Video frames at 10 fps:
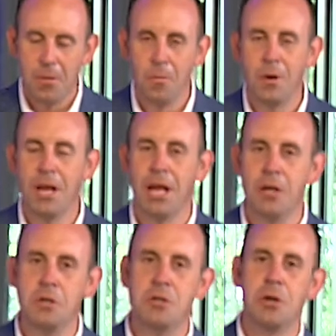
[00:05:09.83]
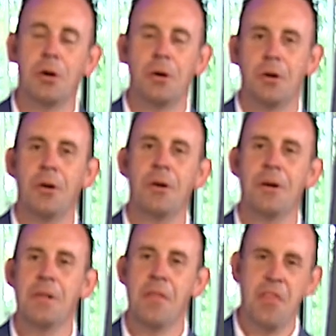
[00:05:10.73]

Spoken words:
would endure